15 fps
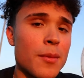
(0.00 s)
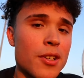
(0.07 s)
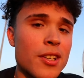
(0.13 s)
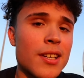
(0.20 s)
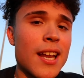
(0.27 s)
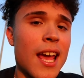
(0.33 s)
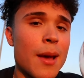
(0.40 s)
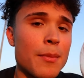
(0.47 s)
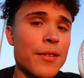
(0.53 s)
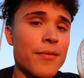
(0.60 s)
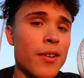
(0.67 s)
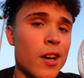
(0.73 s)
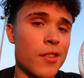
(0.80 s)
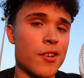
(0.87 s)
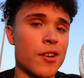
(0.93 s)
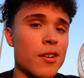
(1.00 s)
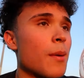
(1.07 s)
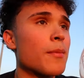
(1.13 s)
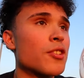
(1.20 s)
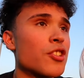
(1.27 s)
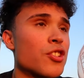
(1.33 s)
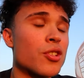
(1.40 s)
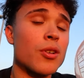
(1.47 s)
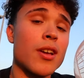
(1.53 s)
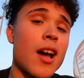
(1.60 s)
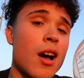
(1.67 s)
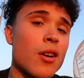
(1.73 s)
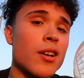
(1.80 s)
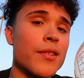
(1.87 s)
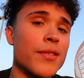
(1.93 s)
I'm a good Hammy father. So I'm gonna just show you
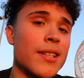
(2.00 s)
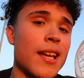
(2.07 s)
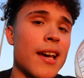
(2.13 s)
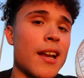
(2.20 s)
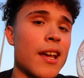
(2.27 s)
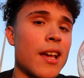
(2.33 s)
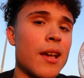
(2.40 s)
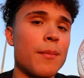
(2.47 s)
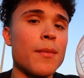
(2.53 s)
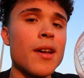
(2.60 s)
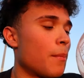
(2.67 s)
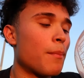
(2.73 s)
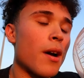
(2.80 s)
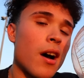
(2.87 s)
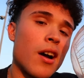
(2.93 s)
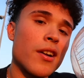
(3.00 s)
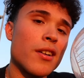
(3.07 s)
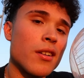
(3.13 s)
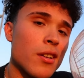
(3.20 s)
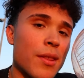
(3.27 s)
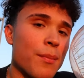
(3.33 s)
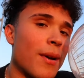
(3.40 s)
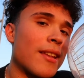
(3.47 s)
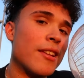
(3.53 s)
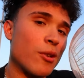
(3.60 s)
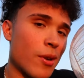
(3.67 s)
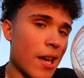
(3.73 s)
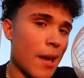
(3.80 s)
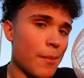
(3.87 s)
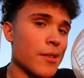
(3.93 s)
how good of a dad I am and bond with my
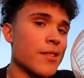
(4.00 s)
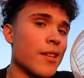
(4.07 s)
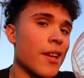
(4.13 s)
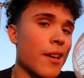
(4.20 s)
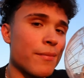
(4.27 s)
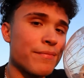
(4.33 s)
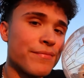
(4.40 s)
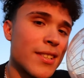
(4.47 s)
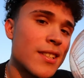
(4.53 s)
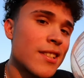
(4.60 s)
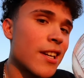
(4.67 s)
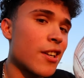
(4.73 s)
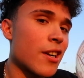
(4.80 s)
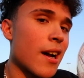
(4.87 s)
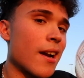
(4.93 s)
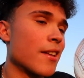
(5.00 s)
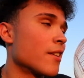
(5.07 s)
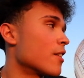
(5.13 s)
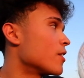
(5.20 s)
little Hammy today. Let's get her out of